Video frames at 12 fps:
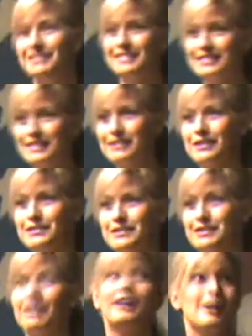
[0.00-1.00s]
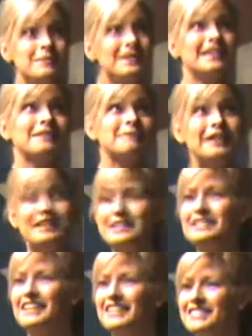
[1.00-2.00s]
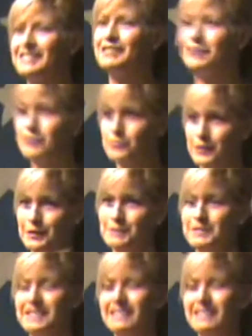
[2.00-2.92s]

go across the snow, okay, I'm done, I'm ready to go now. And so he goes wheeling me